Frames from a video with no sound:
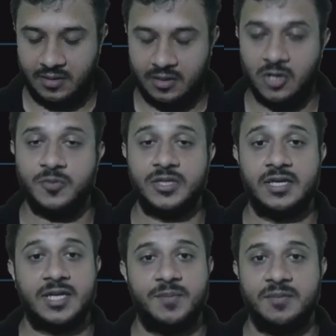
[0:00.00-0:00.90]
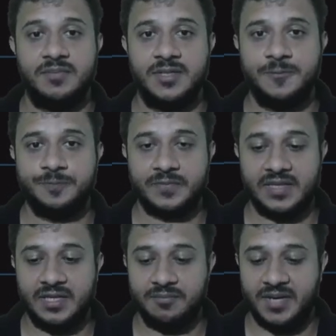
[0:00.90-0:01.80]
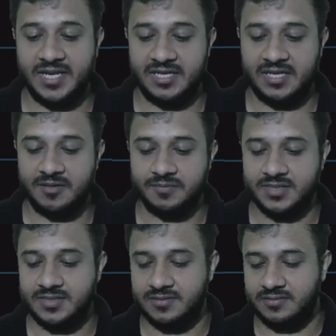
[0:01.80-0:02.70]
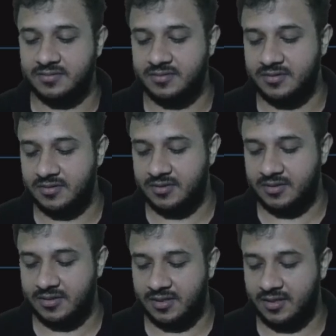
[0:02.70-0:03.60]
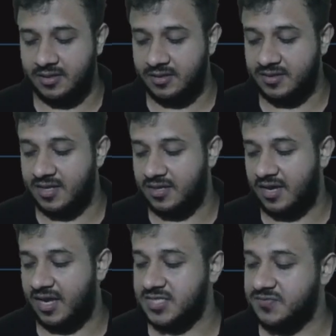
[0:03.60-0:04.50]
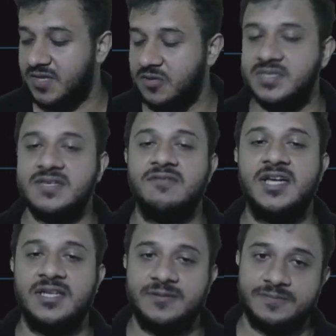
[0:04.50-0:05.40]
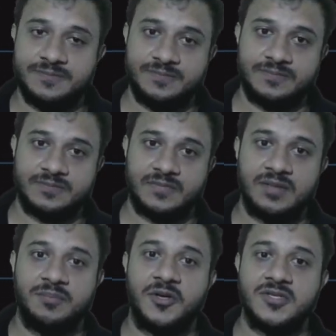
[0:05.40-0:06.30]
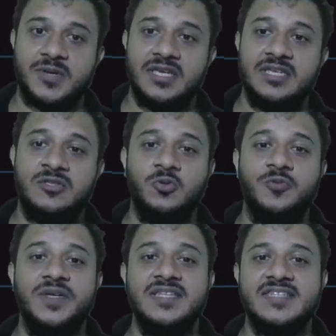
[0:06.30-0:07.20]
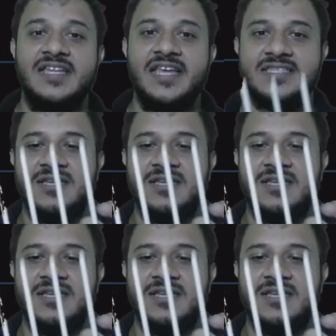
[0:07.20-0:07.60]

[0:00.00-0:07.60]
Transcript: Now, remember in binary numbers, the highest value is a 1. Because why? 2 means the next